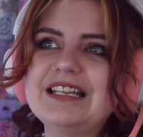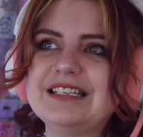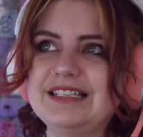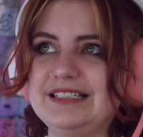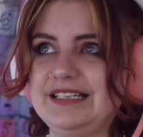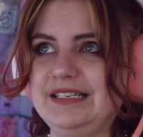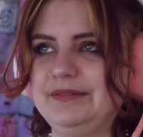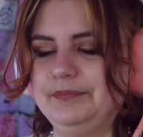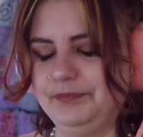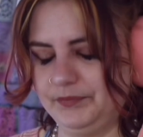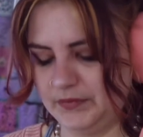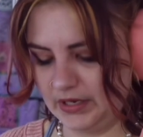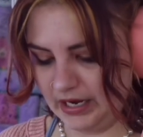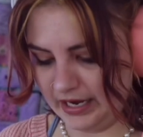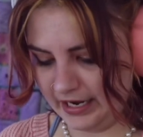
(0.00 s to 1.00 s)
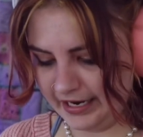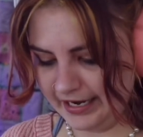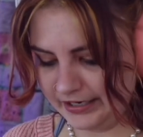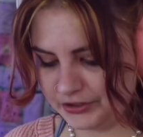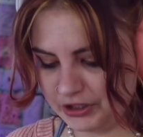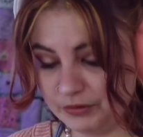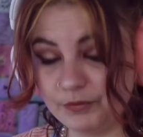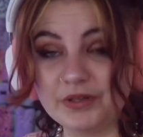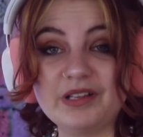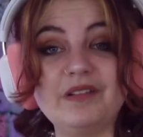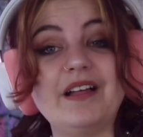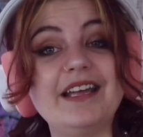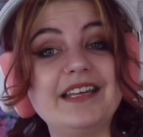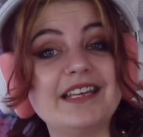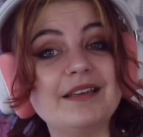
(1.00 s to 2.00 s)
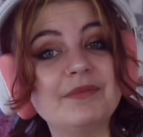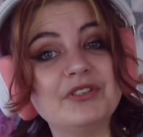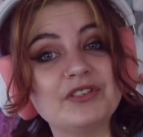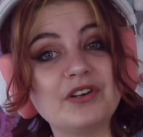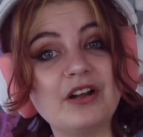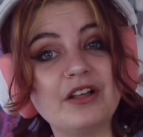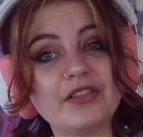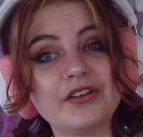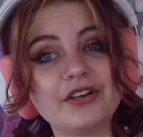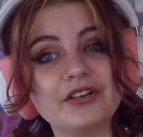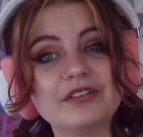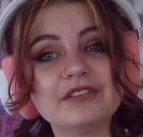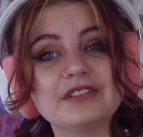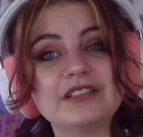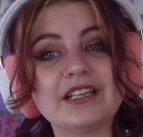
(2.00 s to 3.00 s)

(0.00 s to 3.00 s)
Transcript: Listen, I actually really like him as an author.